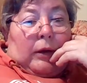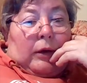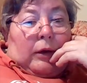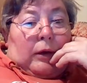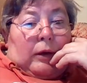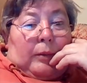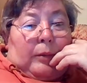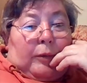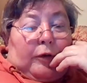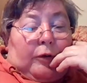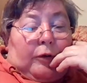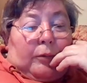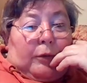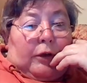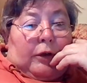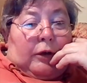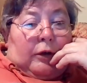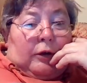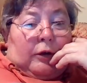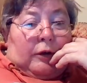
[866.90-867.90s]
Epsom
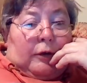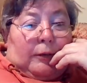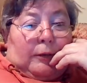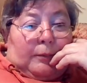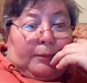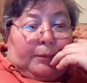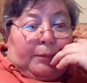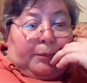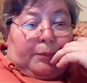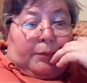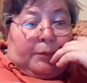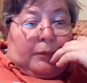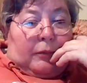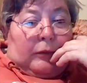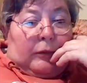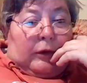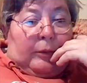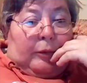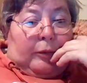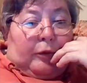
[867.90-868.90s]
didn't.
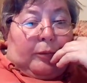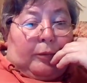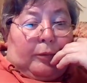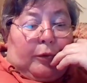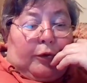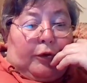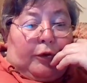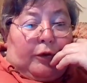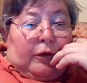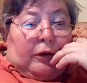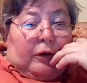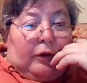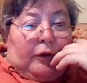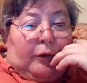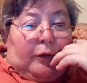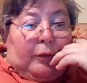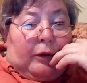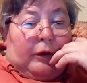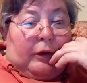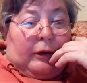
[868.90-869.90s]
Epsom put her
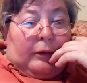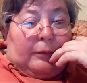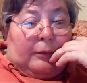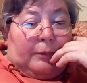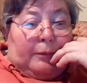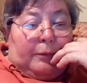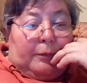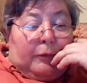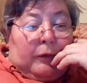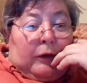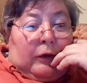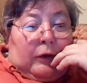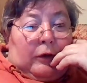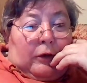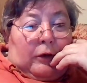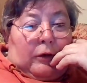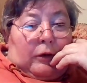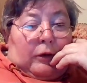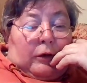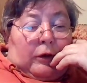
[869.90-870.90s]
elsewhere,
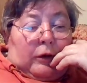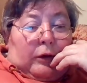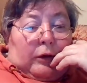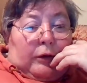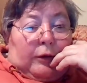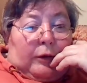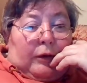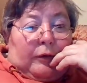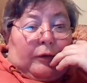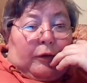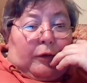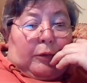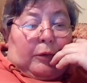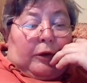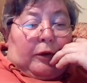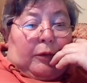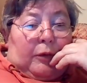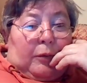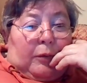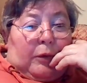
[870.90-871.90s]
and you have to
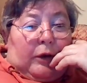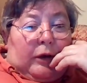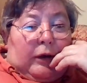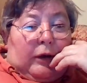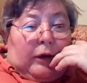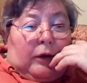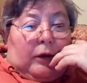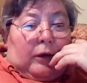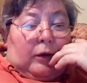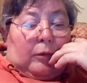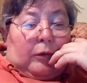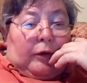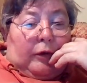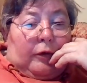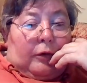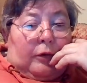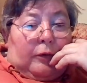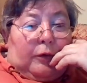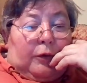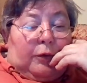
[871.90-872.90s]
wonder why a
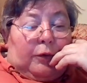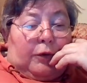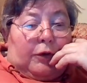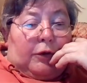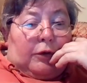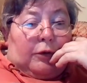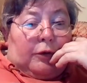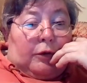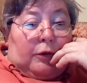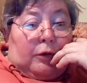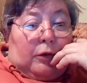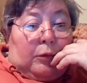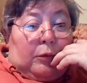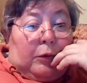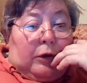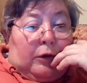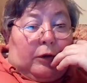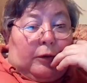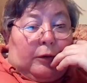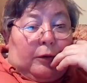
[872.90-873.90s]
mother of 2 children, a
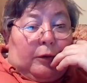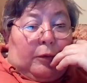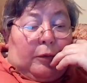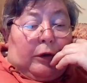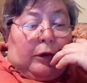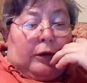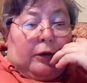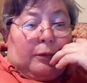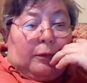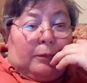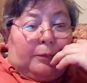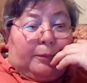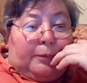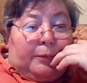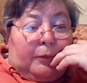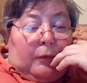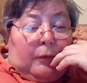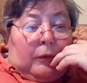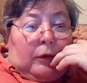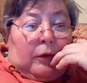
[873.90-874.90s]
widow,
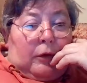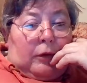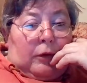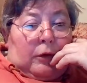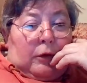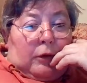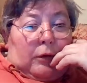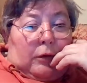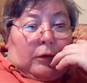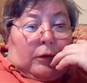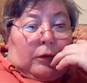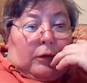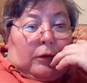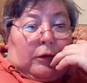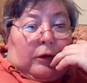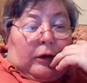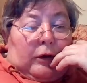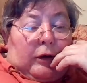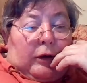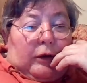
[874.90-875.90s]

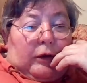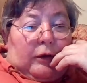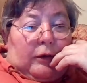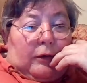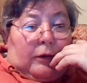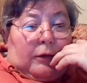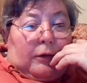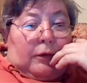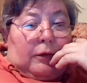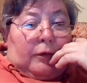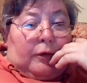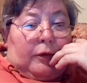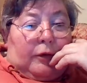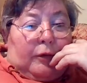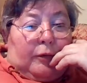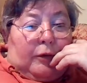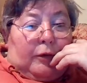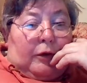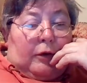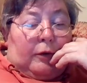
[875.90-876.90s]
died so
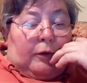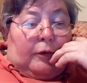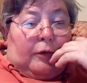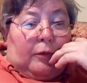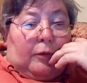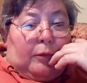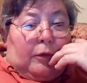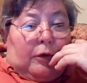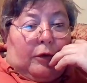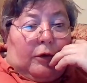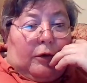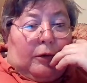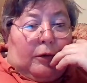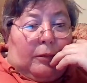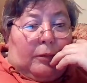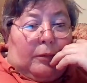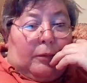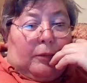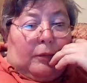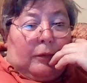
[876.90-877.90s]
far from her
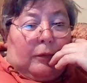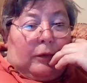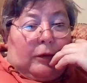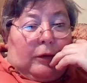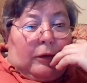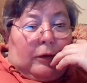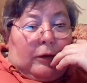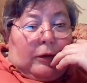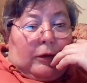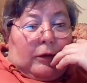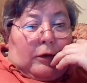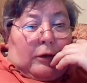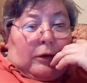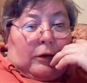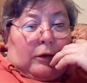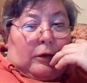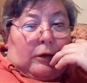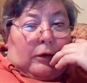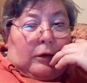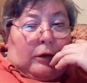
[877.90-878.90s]
home,
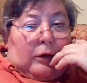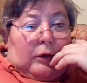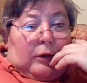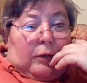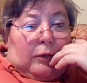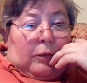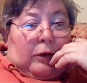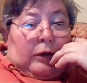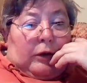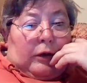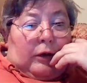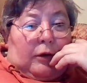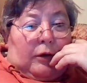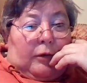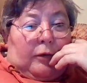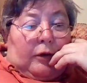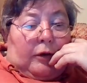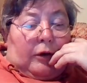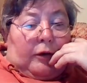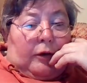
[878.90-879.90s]
and why her
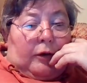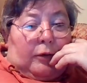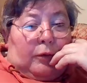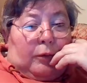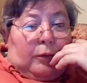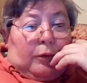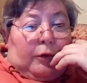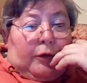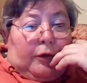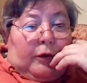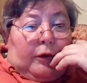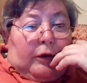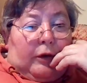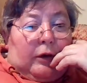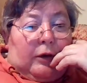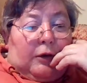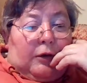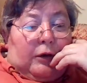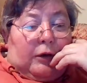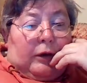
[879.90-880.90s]
father altered the
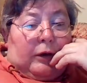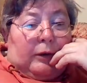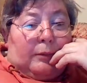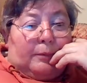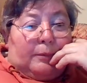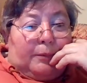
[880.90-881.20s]
entry.